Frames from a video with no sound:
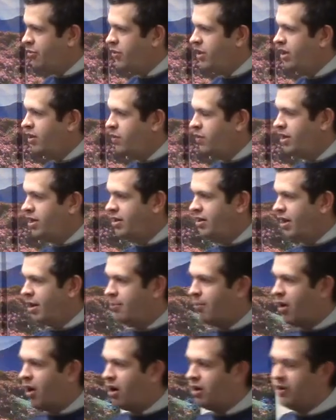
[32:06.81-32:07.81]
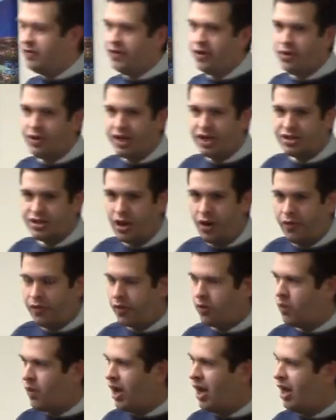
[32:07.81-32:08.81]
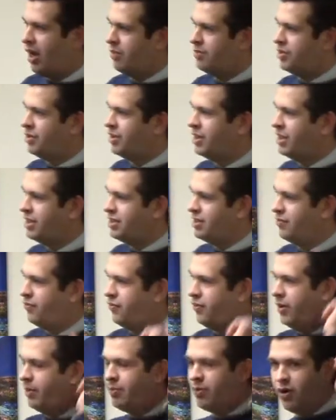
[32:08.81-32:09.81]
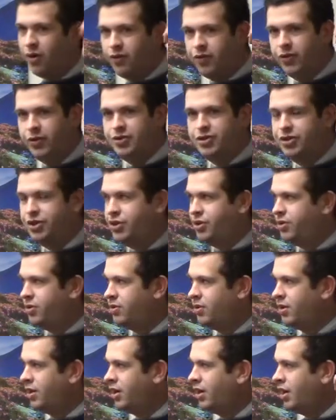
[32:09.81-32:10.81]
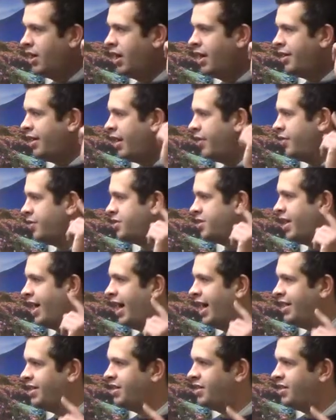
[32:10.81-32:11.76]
when a part of you gets overwhelmed, you need to flip over to another side.